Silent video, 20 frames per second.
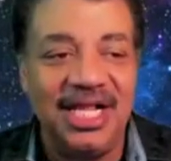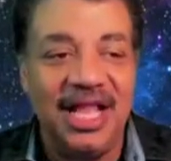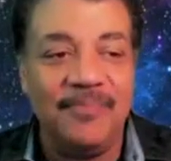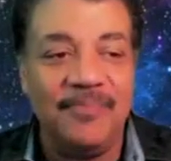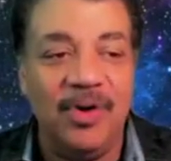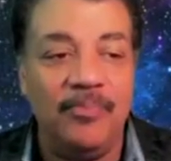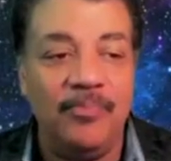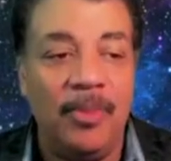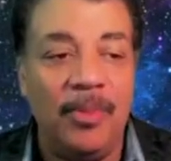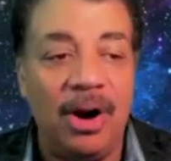
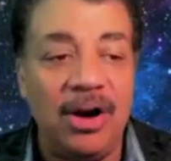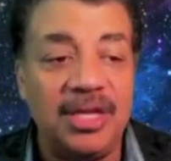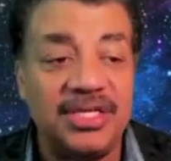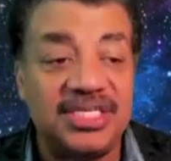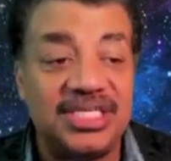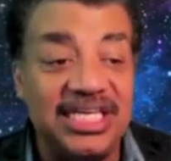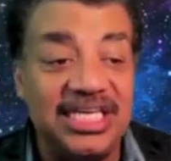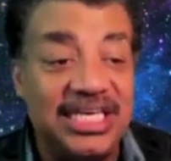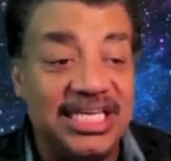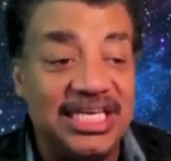
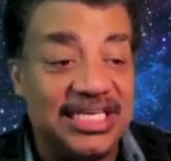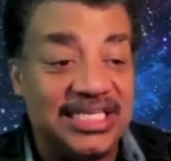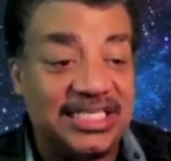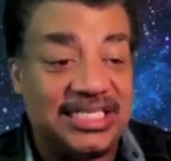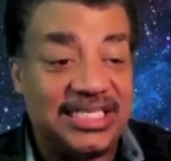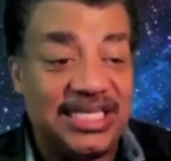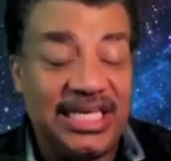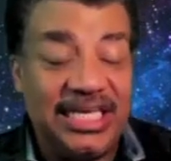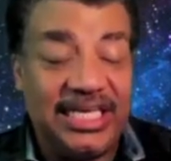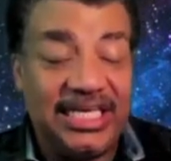Mars
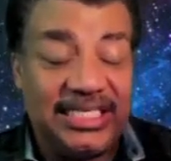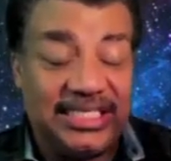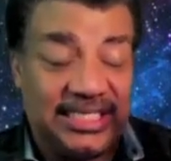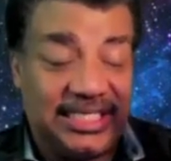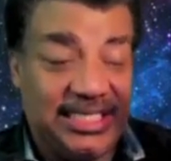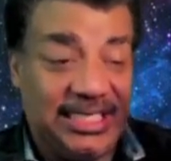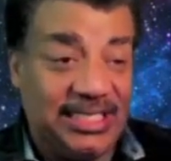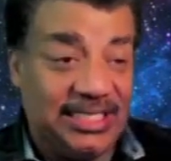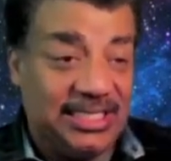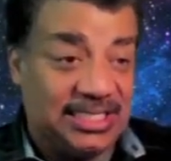is is
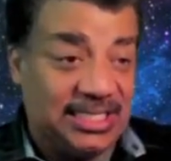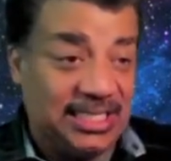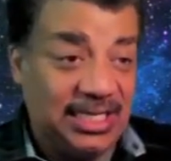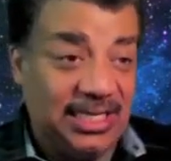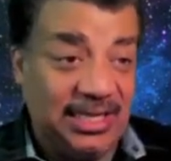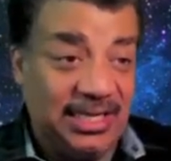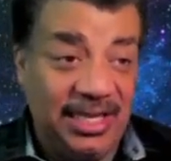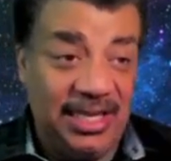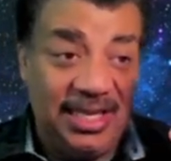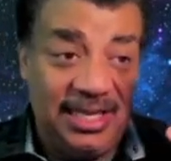is
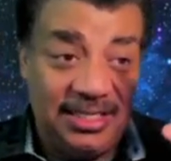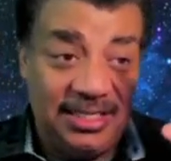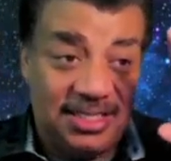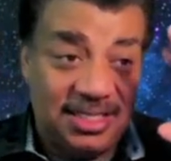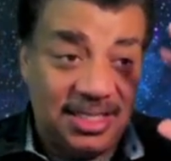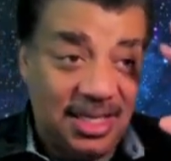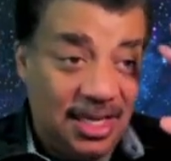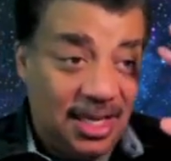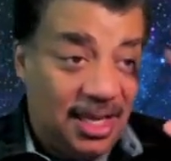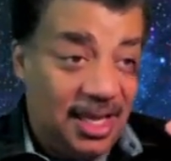is
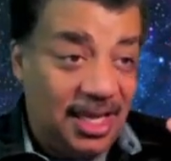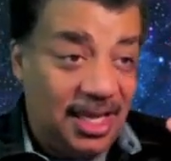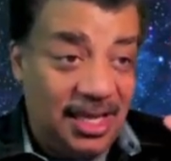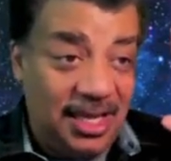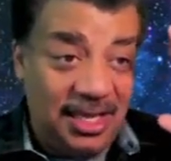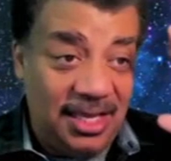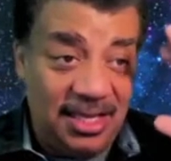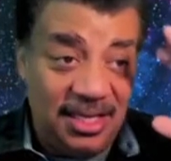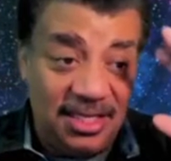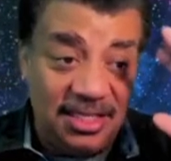
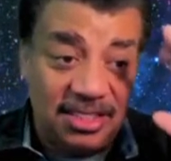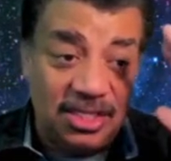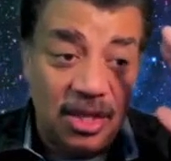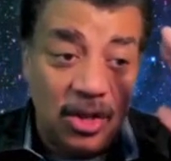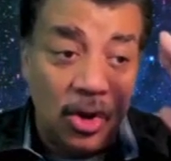is.